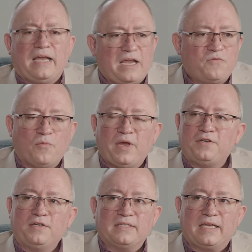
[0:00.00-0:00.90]

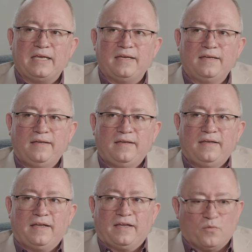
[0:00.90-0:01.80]
information is key.
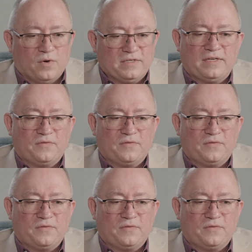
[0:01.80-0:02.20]
Once